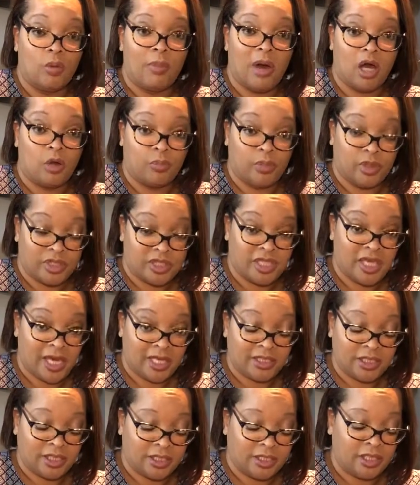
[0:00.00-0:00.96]
about
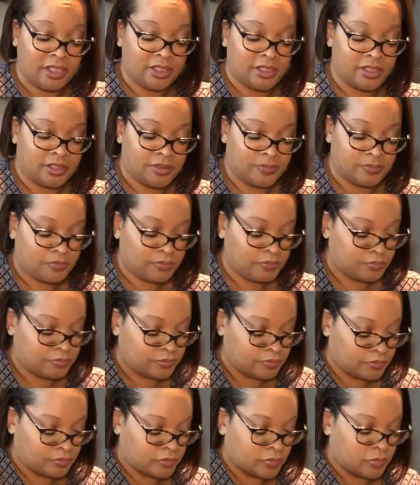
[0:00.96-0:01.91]
protecting this
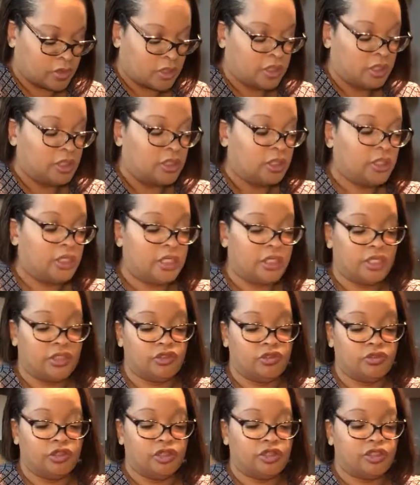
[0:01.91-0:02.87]
is
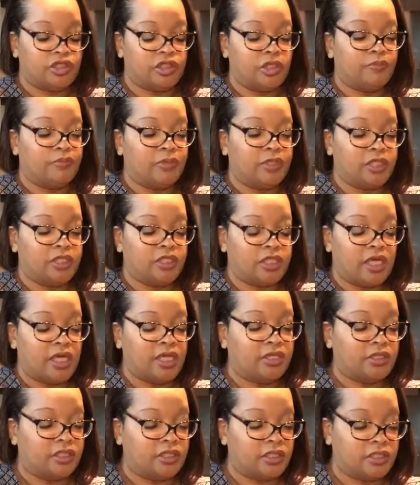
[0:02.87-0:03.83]
you just simply
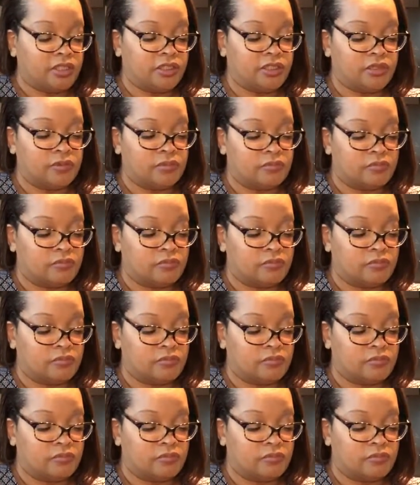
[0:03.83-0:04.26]
take this.